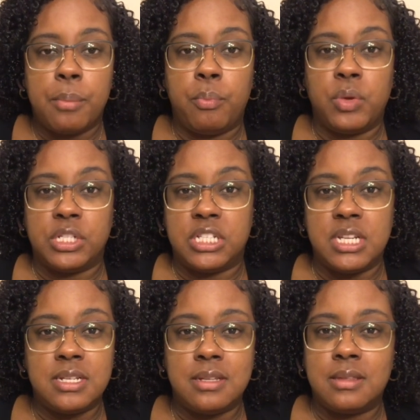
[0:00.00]
When
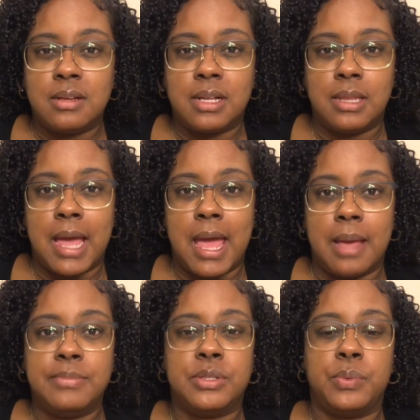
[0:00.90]
she did the
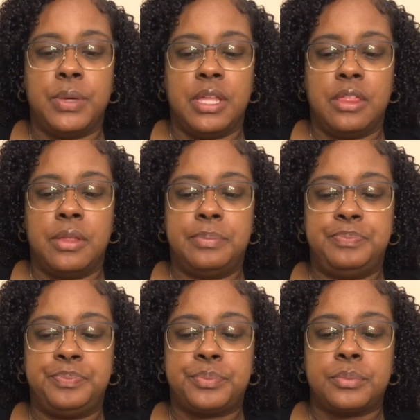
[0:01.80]
collabs with
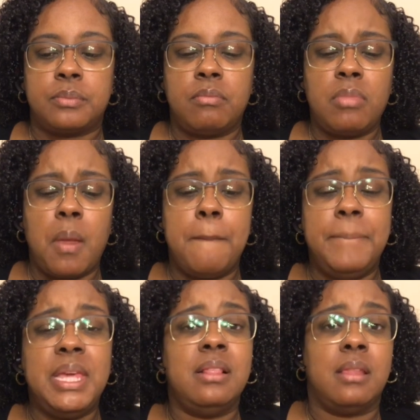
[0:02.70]

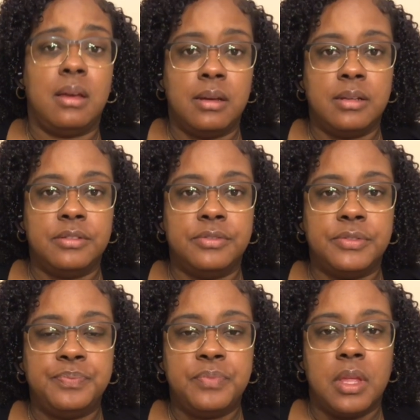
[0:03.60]
BLove,
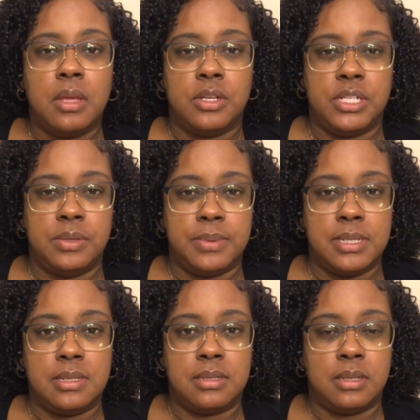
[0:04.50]
she
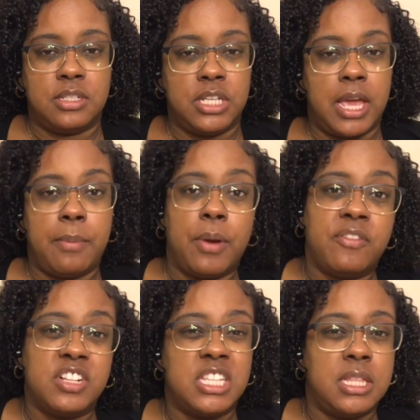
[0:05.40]
kept
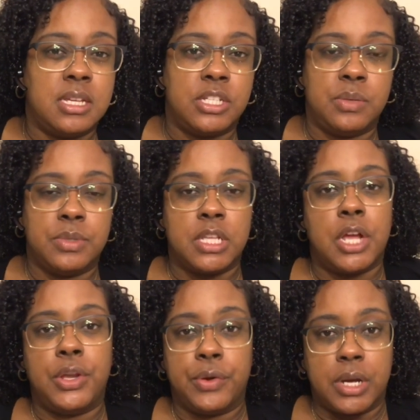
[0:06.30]
referencing that she was
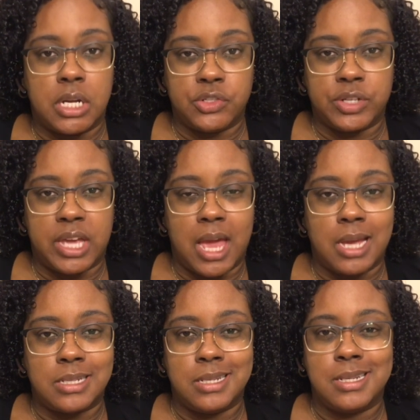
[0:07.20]
under
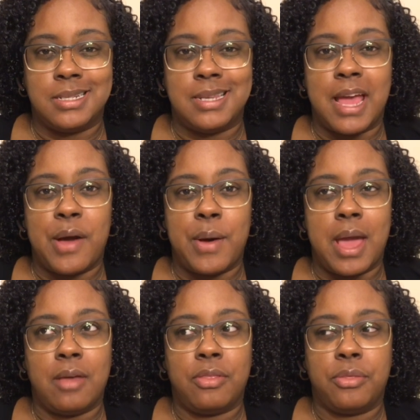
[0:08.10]
100K. She is now
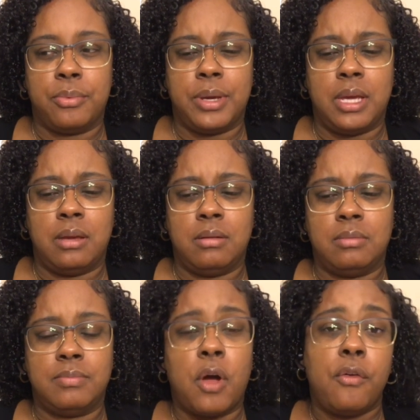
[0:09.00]
at
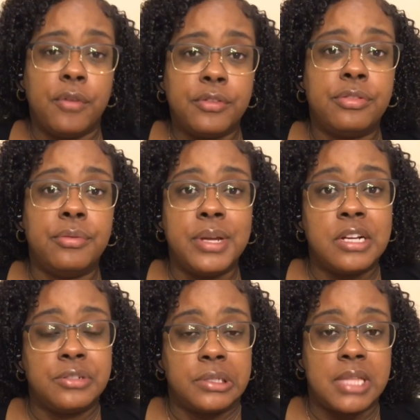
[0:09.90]
over
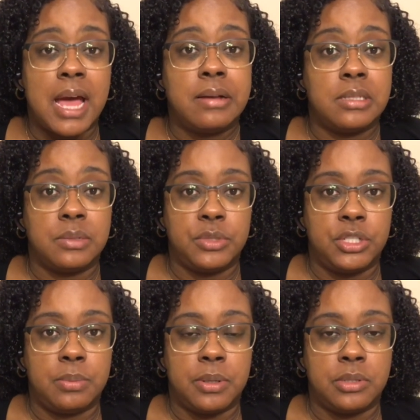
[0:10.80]
300,000 when
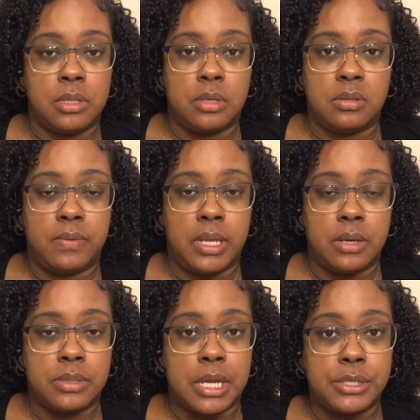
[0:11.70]
she posted those
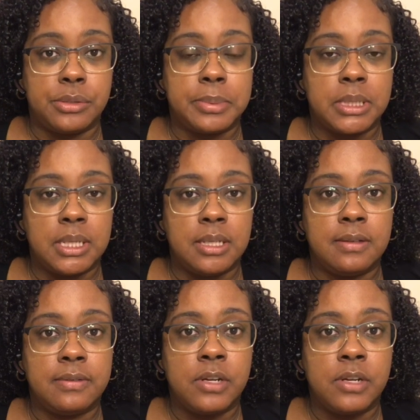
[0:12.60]
videos, I do believe.